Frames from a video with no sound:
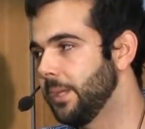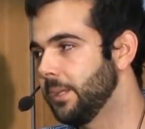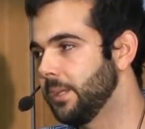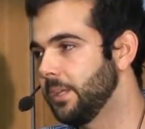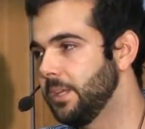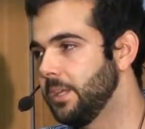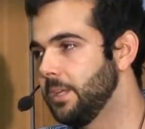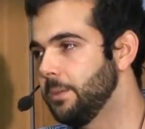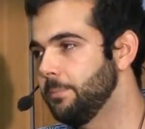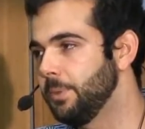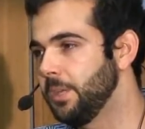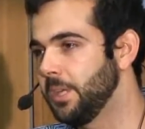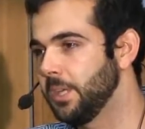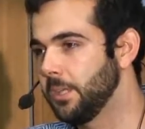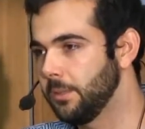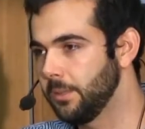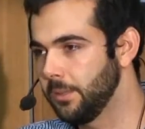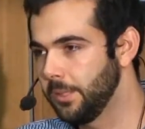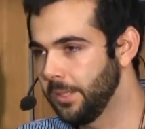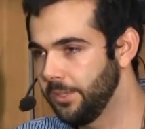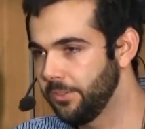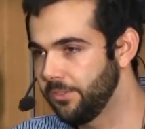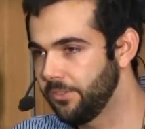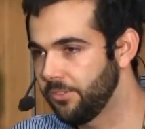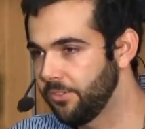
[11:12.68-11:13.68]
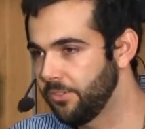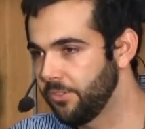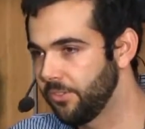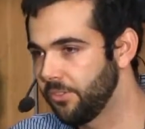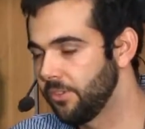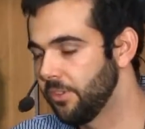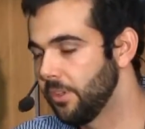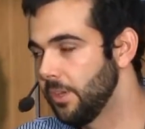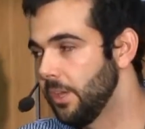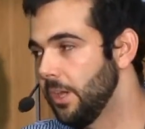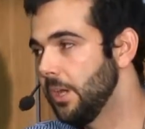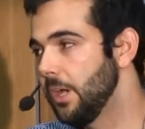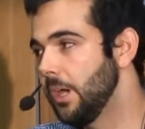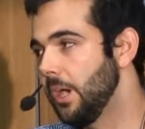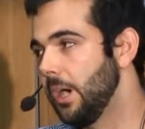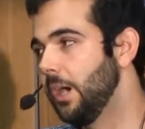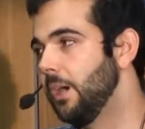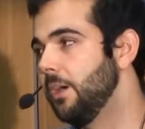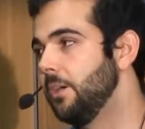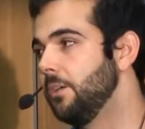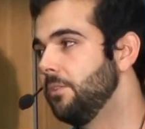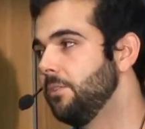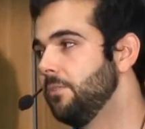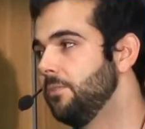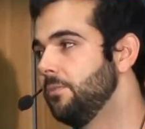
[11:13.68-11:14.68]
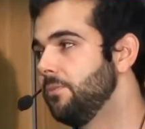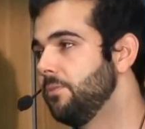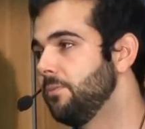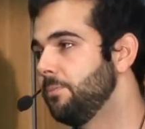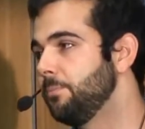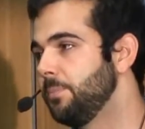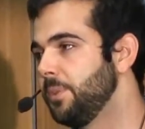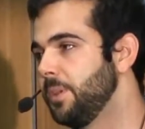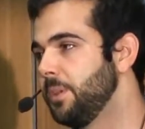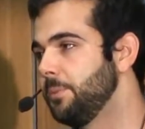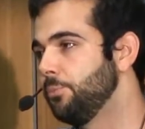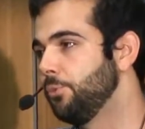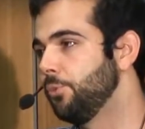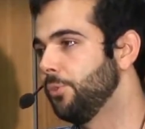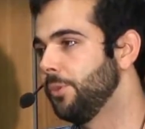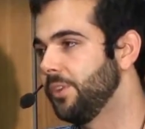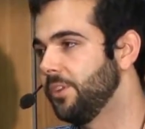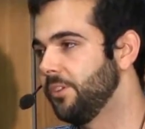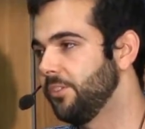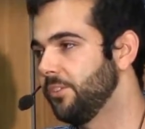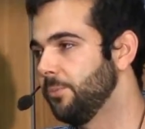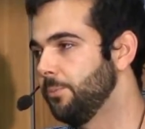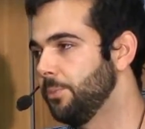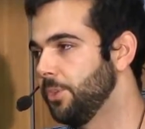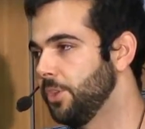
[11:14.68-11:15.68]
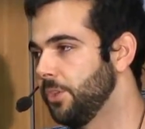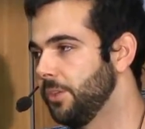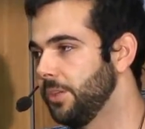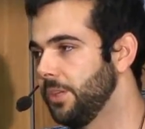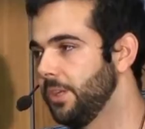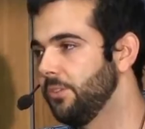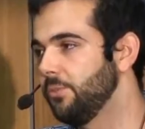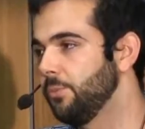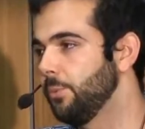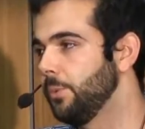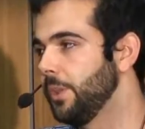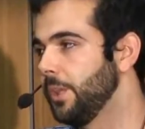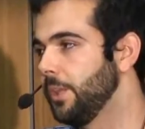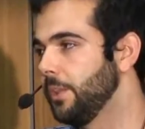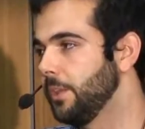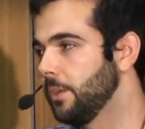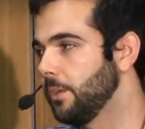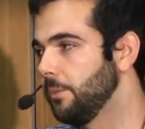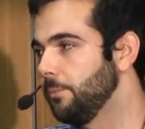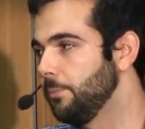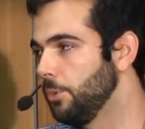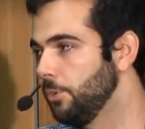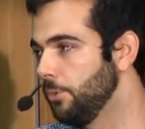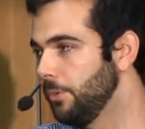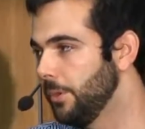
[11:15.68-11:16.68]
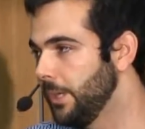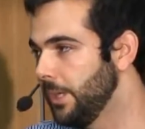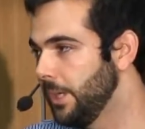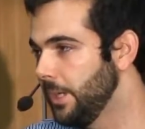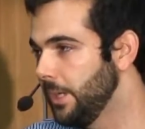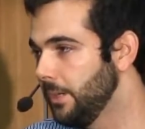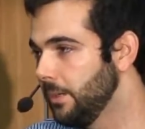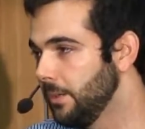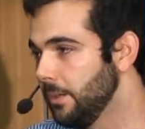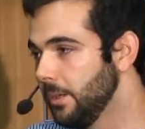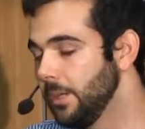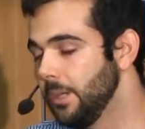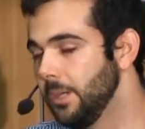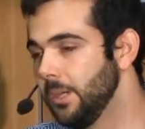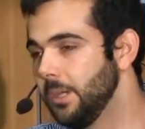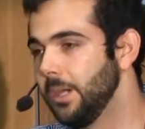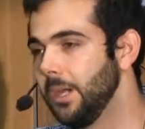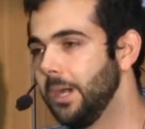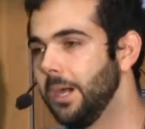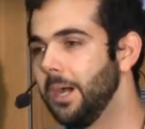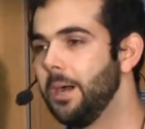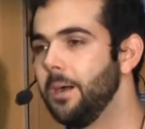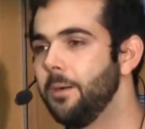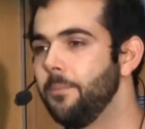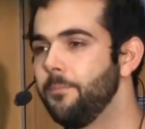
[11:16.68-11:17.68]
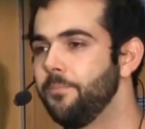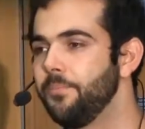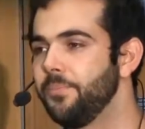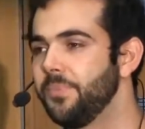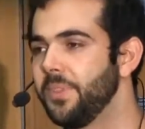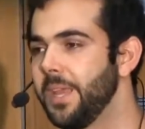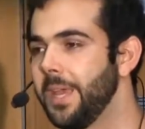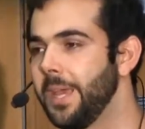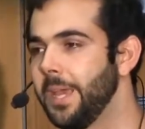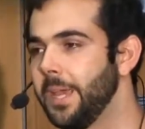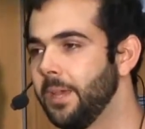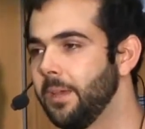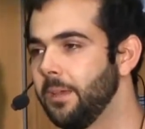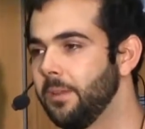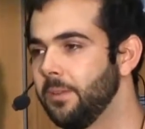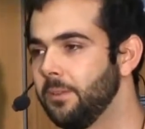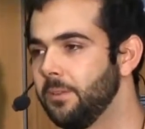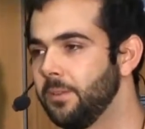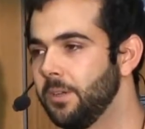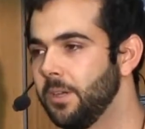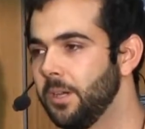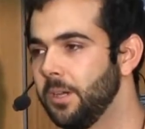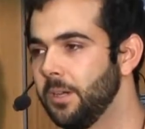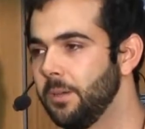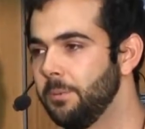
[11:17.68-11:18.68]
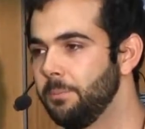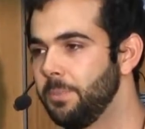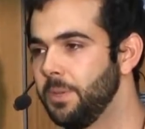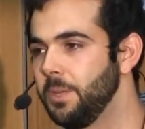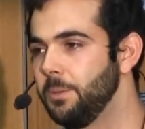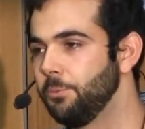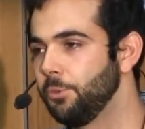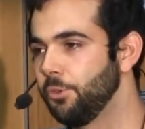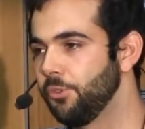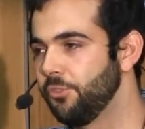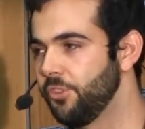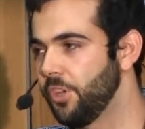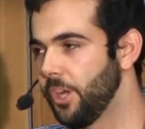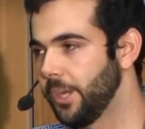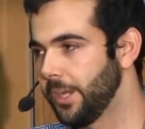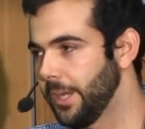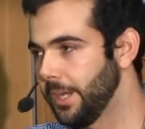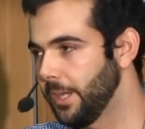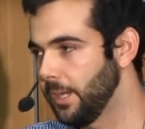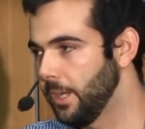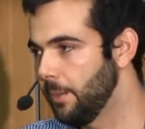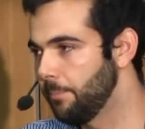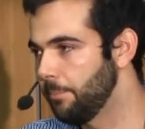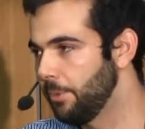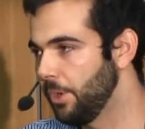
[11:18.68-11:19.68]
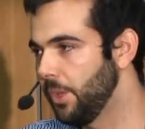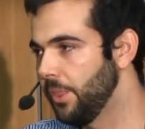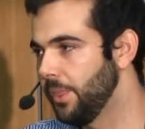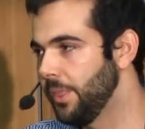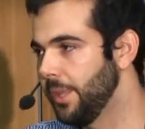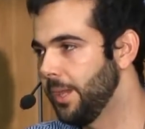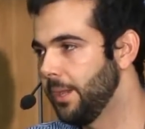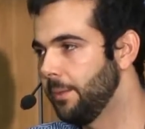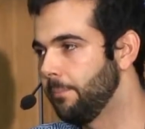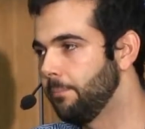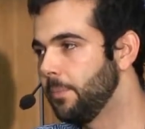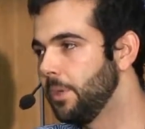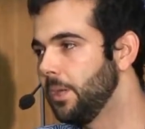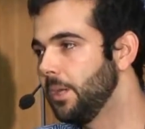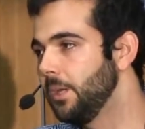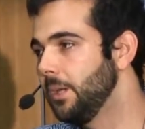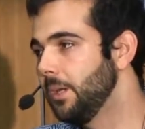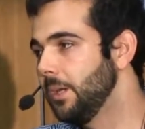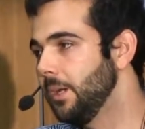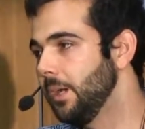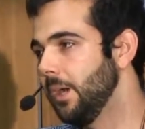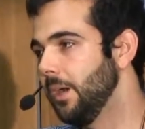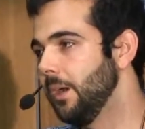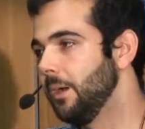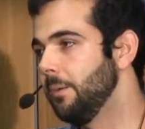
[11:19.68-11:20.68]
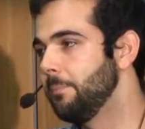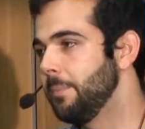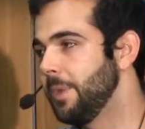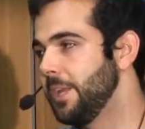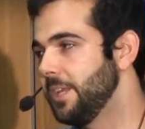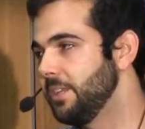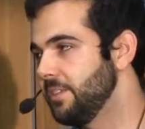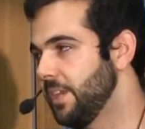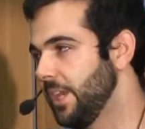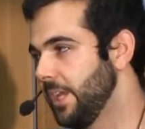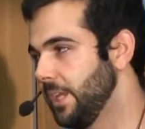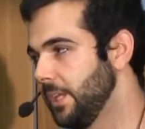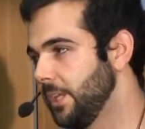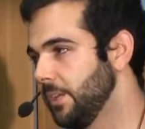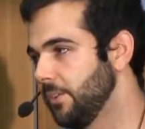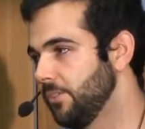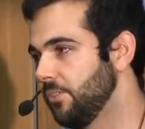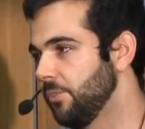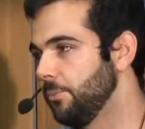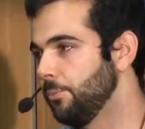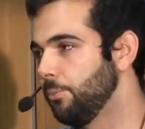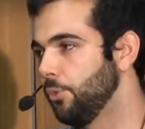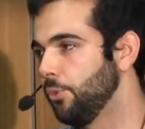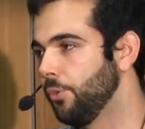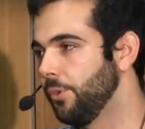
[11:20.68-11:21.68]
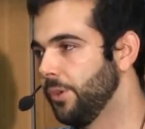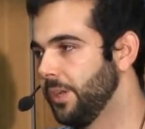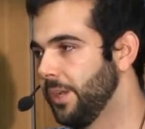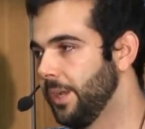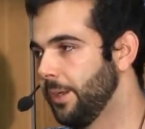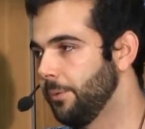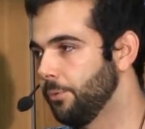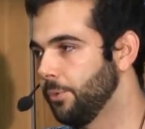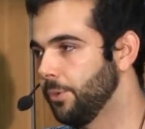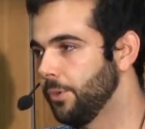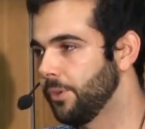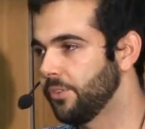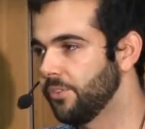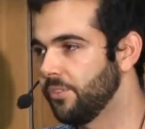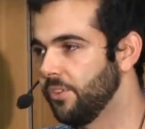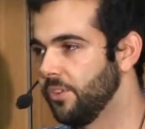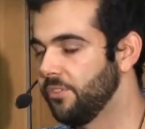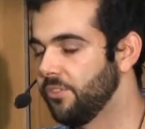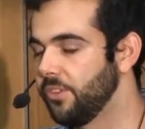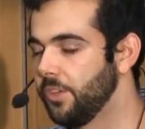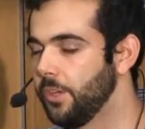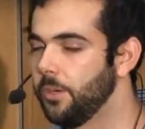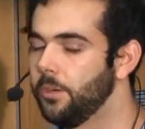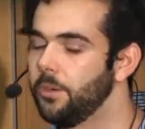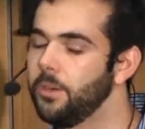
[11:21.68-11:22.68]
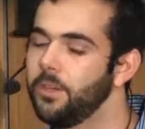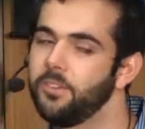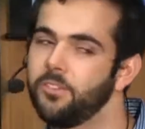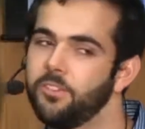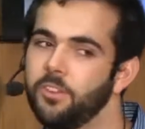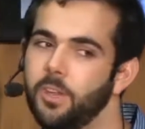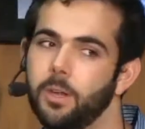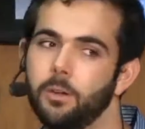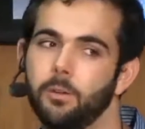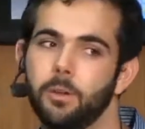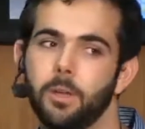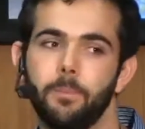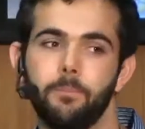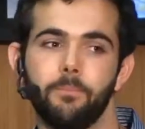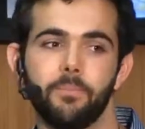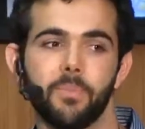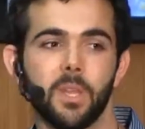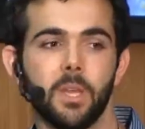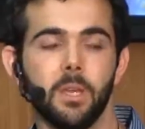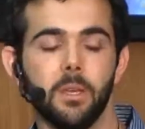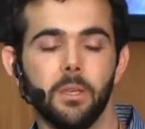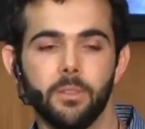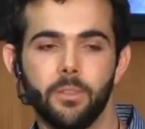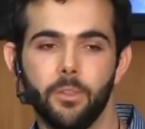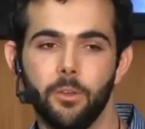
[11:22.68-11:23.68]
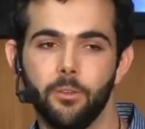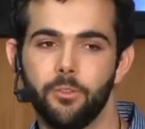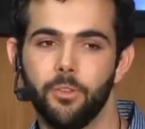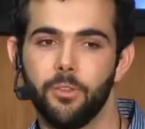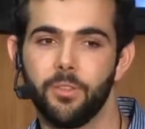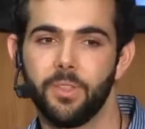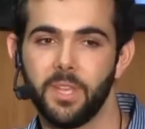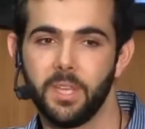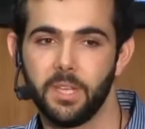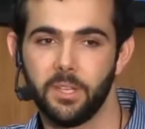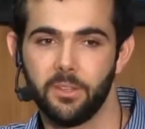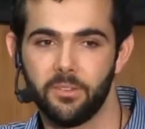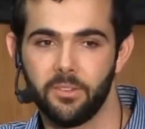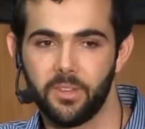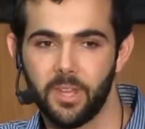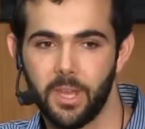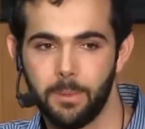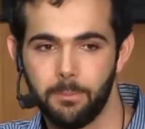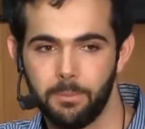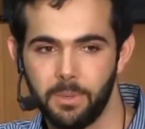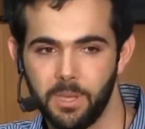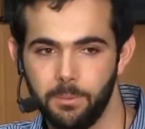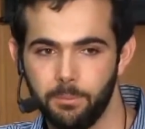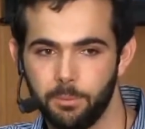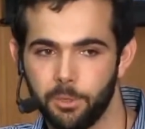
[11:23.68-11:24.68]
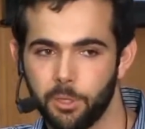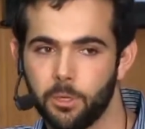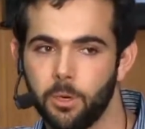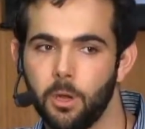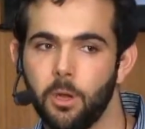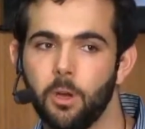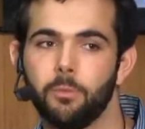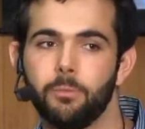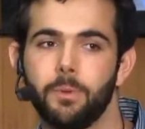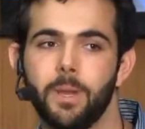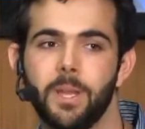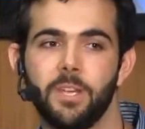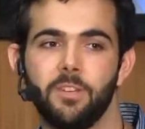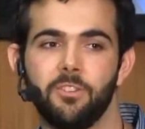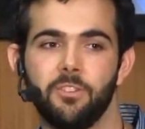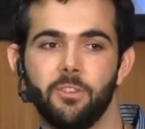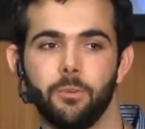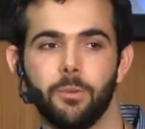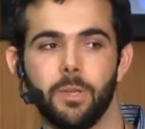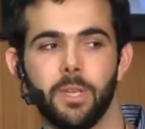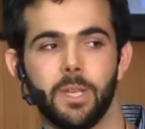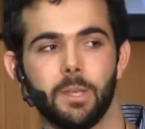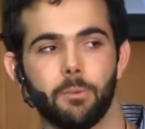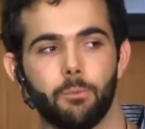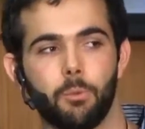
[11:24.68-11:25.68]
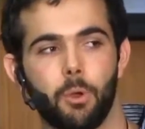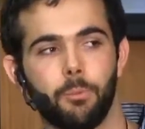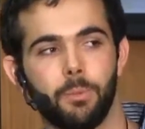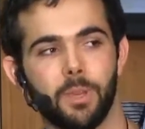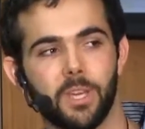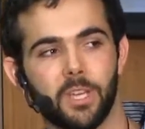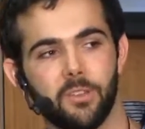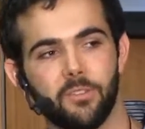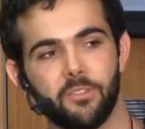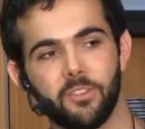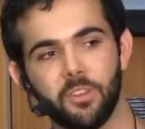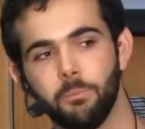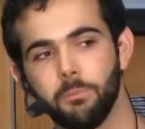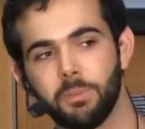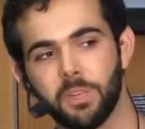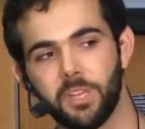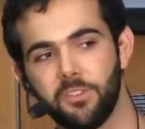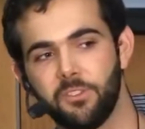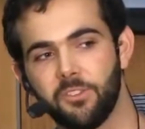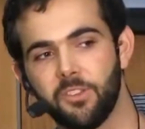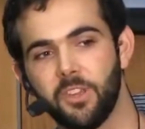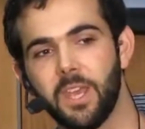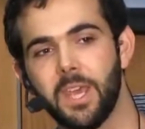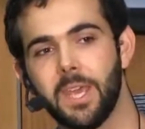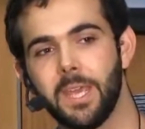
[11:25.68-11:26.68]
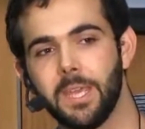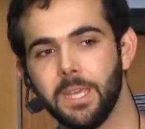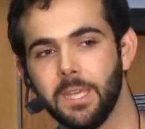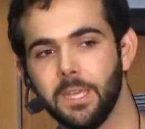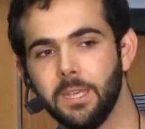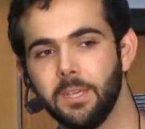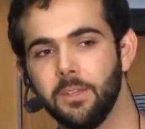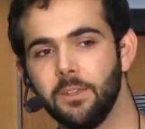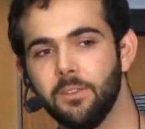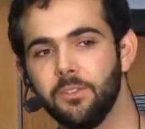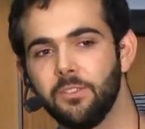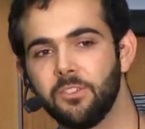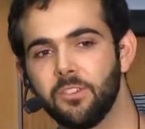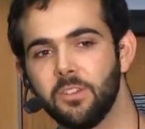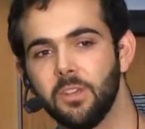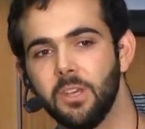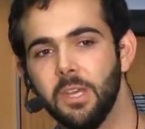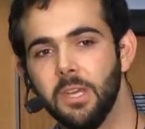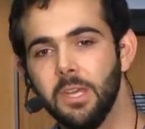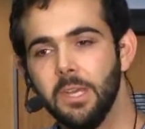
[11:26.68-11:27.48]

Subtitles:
keeping lists of people with disabilities within the community, and people checking up on them, maintaining support networks, et cetera, et cetera. Those are things that people are already doing, and what we can simply say is